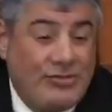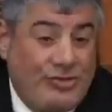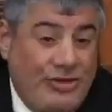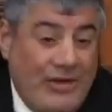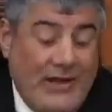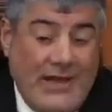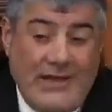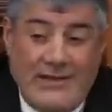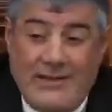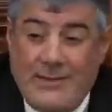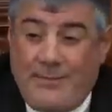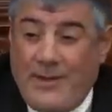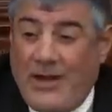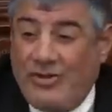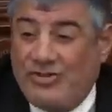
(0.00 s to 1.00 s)
She read
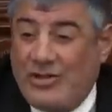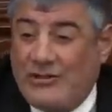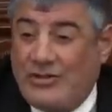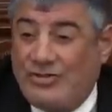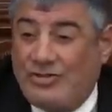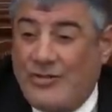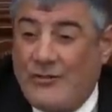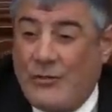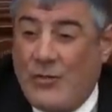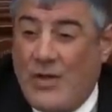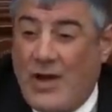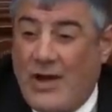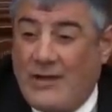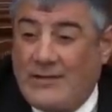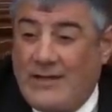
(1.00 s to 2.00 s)
in a Parashat
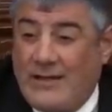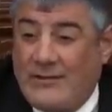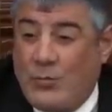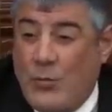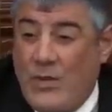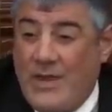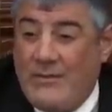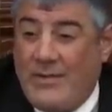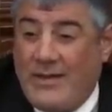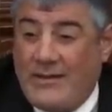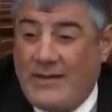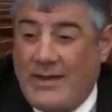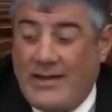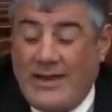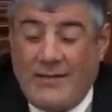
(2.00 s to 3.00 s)
HaShavua that
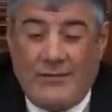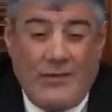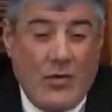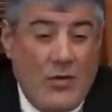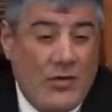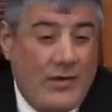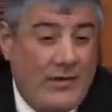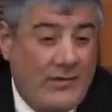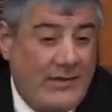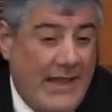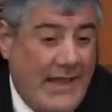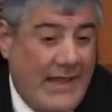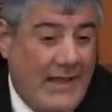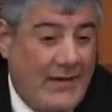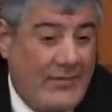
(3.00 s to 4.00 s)
women that have long
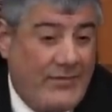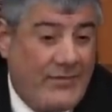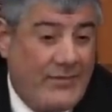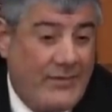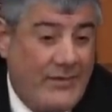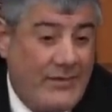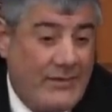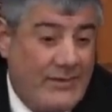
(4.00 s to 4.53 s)
nails,